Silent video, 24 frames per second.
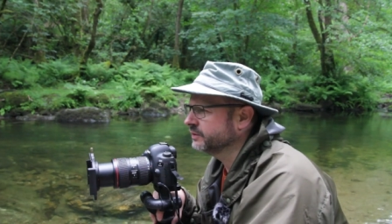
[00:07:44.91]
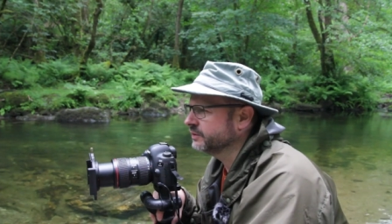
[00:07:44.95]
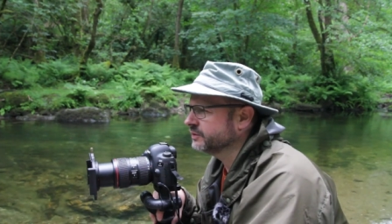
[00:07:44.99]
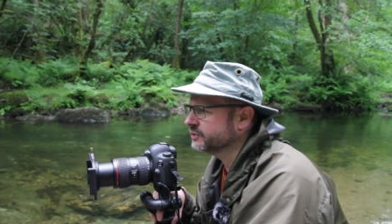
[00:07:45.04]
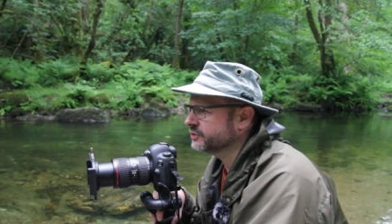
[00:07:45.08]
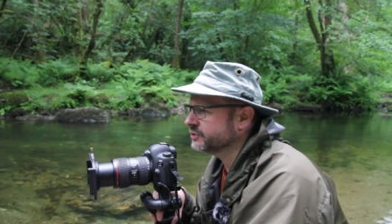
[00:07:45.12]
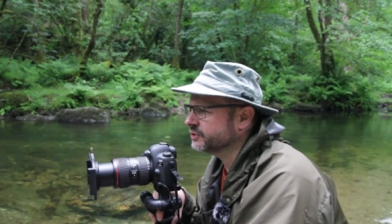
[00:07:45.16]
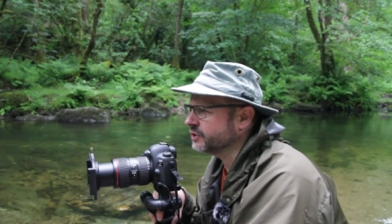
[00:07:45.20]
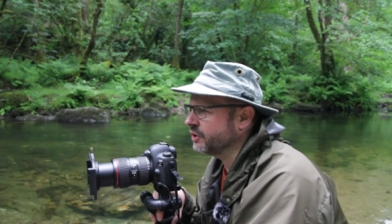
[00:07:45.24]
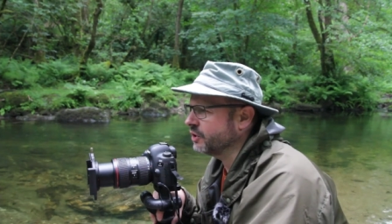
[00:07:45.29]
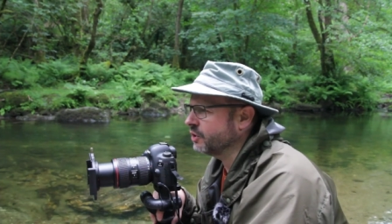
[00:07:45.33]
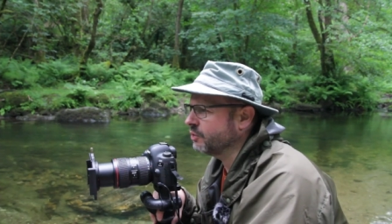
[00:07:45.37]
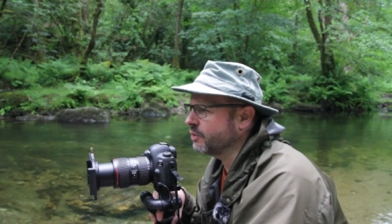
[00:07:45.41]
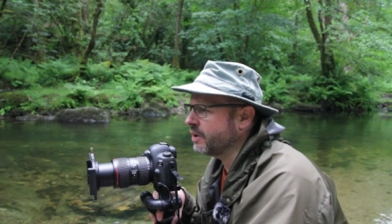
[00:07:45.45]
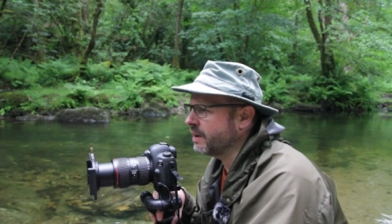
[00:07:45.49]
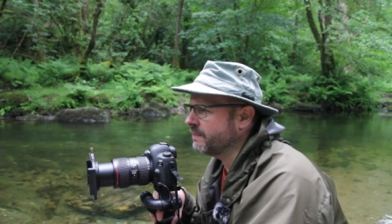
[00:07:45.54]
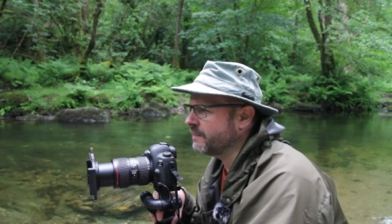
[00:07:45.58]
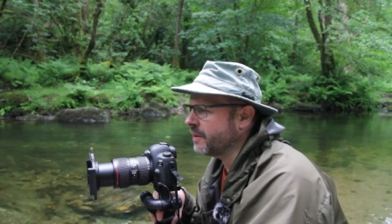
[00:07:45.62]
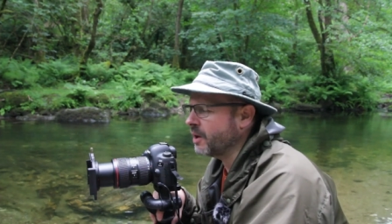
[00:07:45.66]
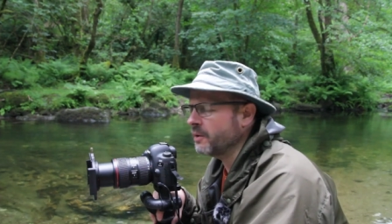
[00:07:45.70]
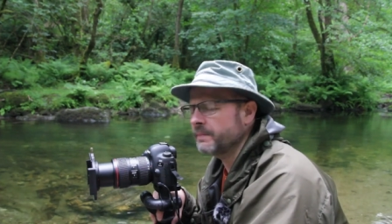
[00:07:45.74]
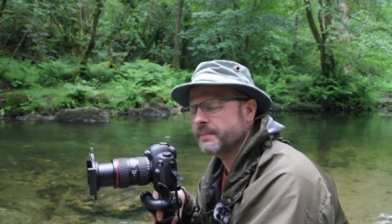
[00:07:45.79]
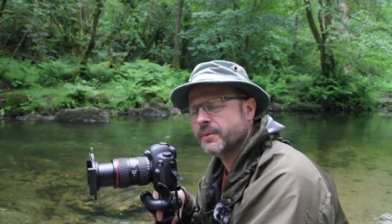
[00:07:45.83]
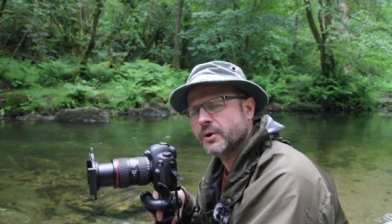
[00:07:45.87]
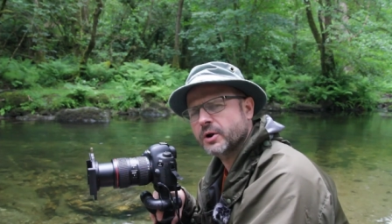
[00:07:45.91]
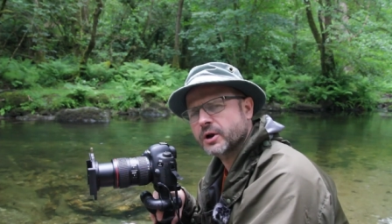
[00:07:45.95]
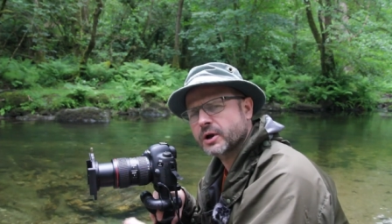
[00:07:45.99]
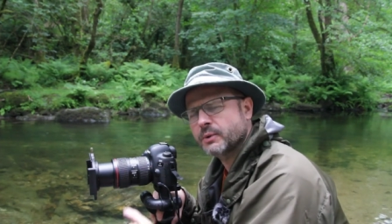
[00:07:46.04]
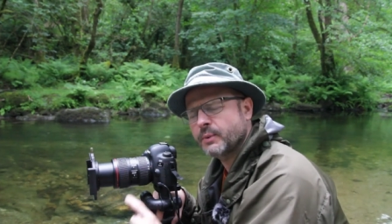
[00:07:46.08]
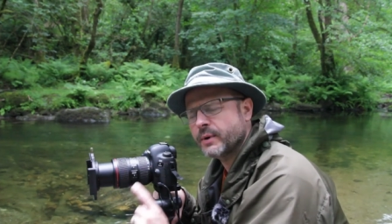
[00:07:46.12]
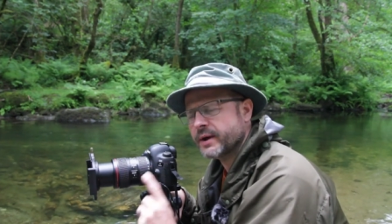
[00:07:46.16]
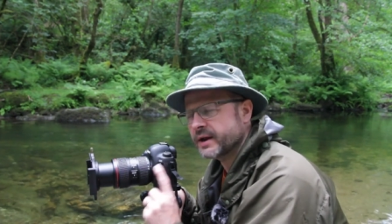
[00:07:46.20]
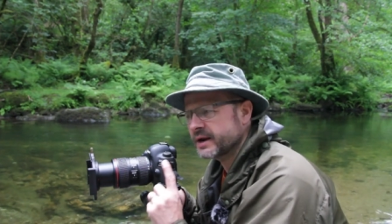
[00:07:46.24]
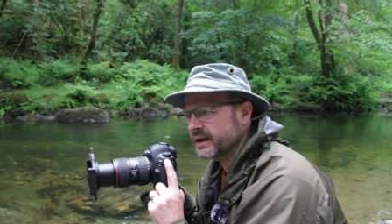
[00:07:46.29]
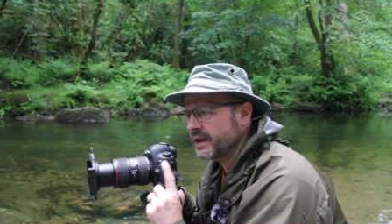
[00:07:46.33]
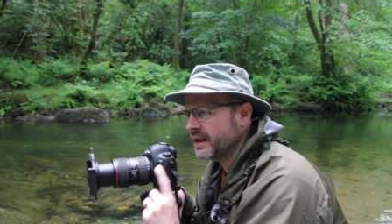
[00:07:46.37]
So um, I'll put a
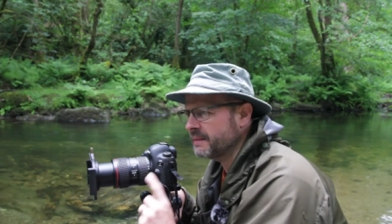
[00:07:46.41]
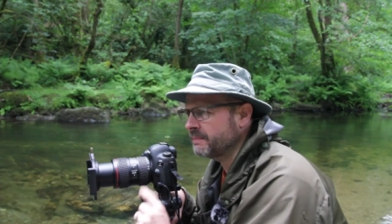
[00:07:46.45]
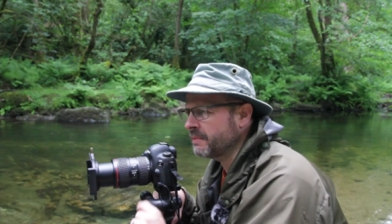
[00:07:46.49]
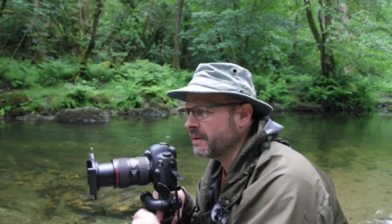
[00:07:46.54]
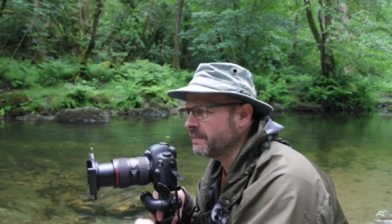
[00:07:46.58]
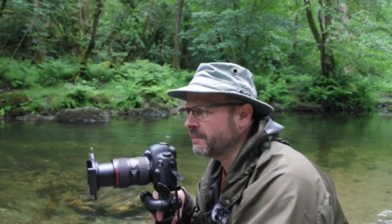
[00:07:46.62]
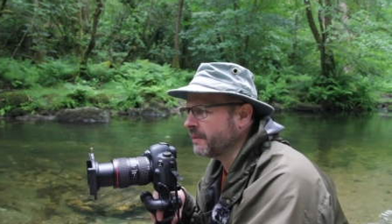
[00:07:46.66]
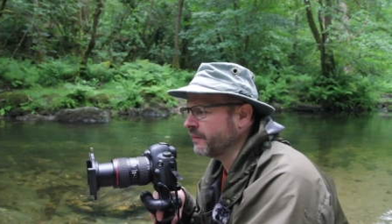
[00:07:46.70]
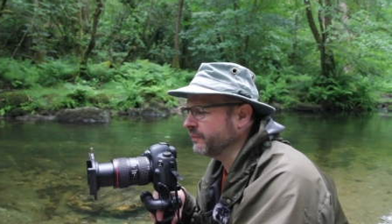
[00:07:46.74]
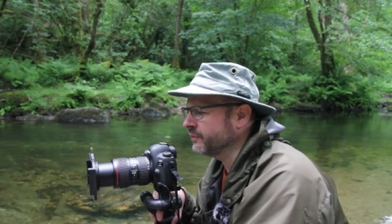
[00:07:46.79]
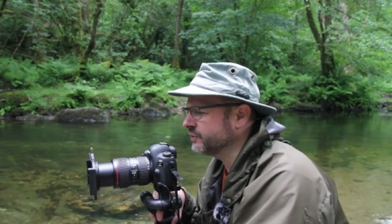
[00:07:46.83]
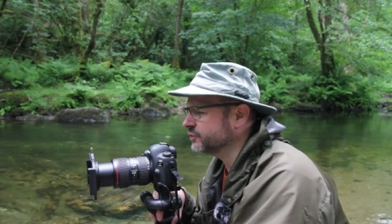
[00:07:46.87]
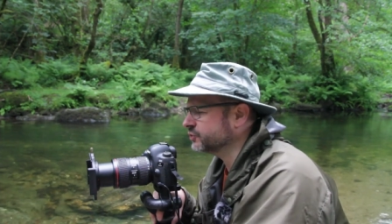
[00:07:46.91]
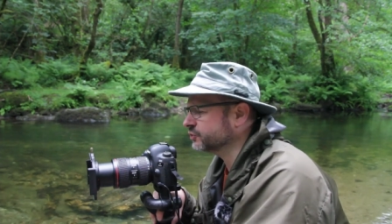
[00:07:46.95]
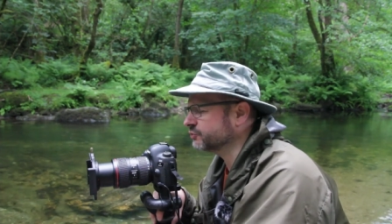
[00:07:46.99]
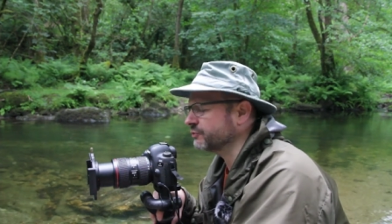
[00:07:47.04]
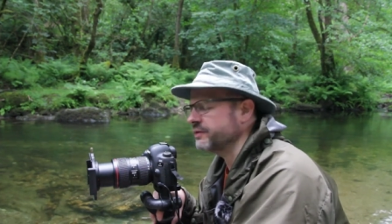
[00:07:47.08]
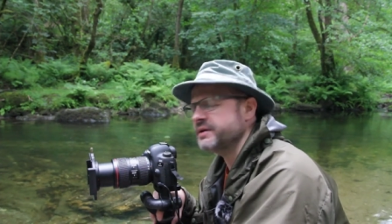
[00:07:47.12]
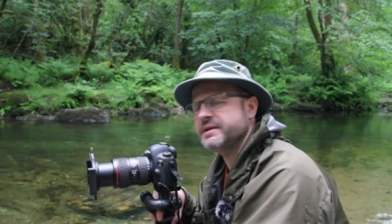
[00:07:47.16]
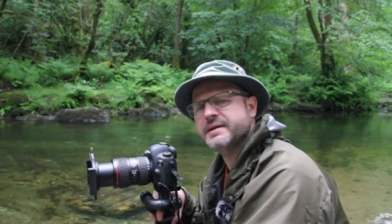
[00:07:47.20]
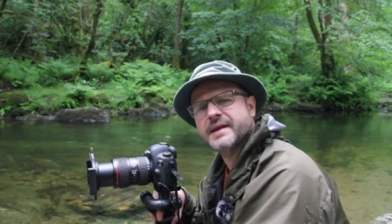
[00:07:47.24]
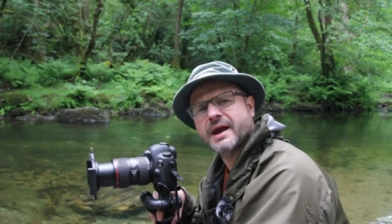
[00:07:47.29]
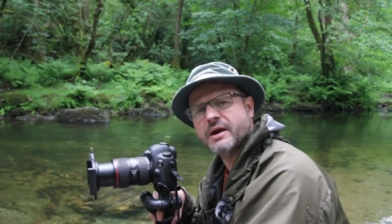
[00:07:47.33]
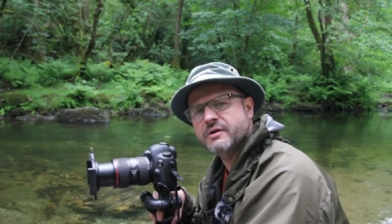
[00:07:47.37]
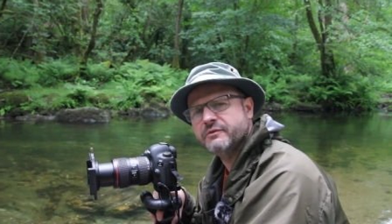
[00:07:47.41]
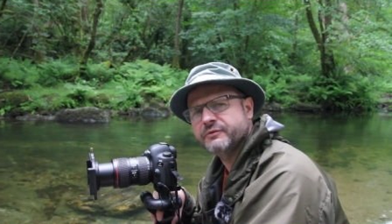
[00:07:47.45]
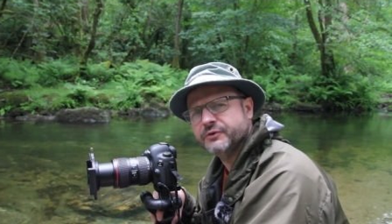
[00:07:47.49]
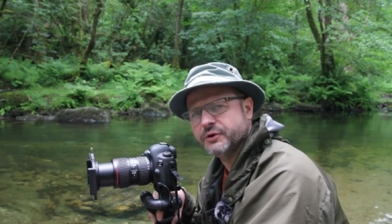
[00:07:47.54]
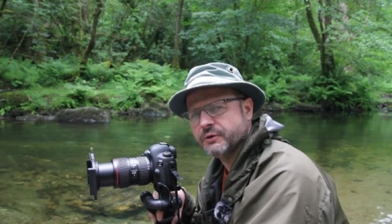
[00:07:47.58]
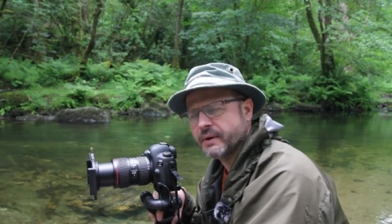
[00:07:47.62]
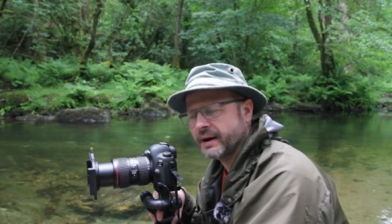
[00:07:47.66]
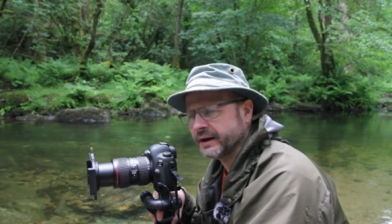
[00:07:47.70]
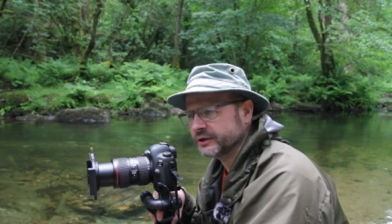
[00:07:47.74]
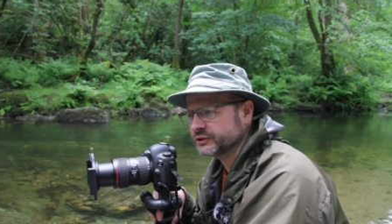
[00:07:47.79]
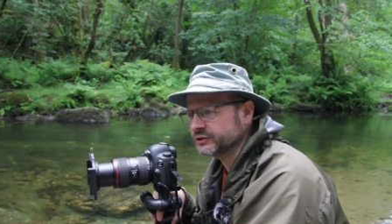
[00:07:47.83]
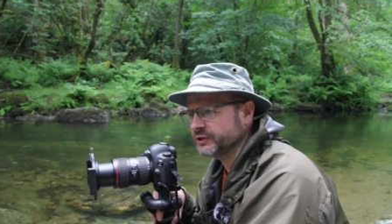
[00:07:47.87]
quick clip up on the screen now for
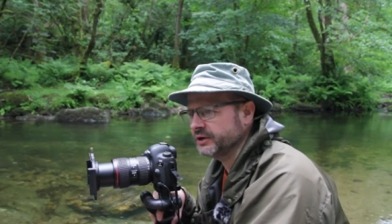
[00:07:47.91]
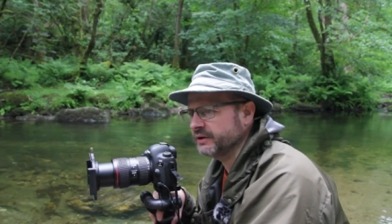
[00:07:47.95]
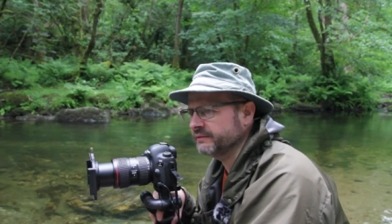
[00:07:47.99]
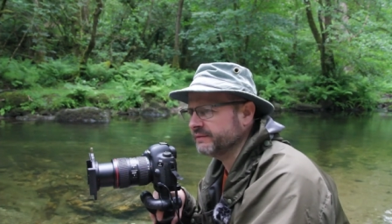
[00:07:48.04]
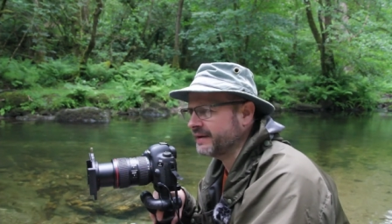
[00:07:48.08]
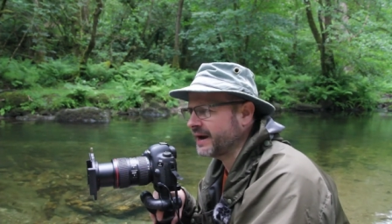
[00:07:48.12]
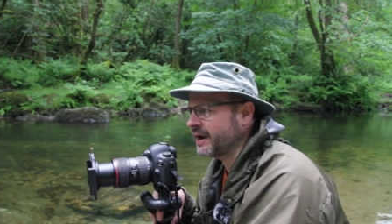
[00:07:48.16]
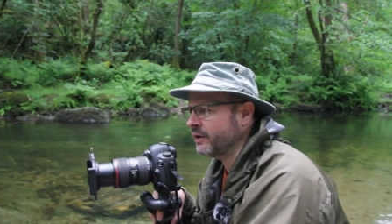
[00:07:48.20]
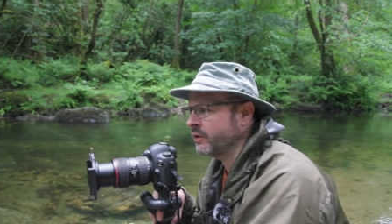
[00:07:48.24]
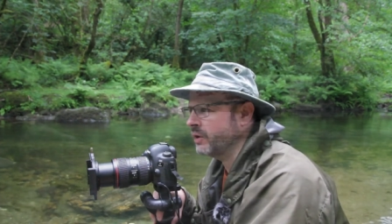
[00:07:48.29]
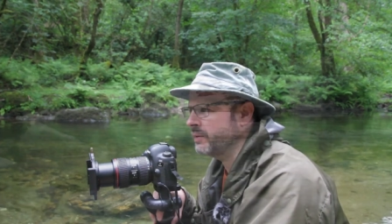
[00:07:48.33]
you actually of how